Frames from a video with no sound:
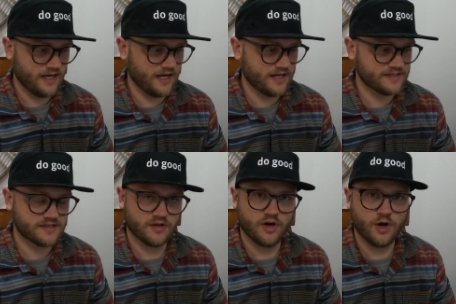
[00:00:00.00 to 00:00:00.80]
Uh,
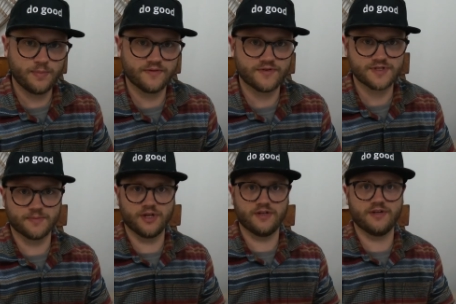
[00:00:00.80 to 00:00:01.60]
so hoping for
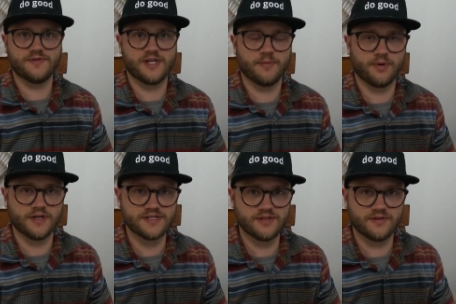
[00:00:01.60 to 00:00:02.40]
some good news here
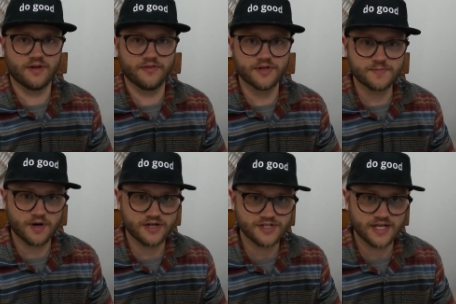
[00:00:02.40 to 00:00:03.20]
pretty soon on those
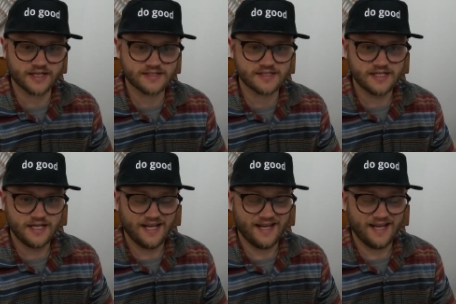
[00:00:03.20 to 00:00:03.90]
projects